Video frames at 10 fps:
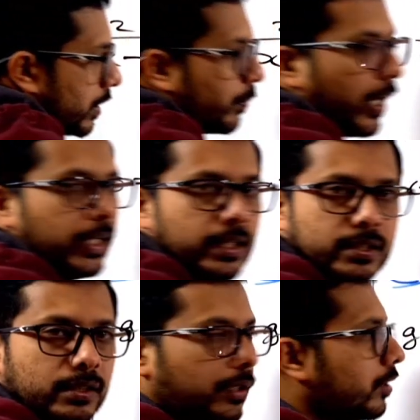is
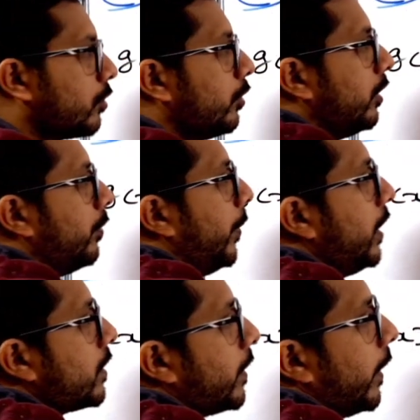minus. So it
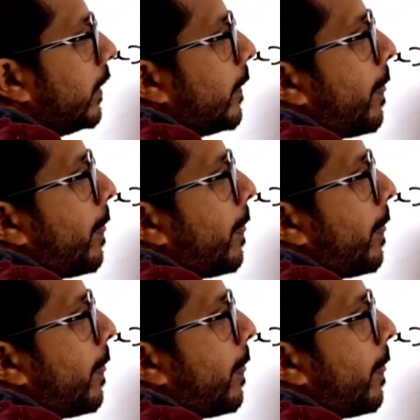means that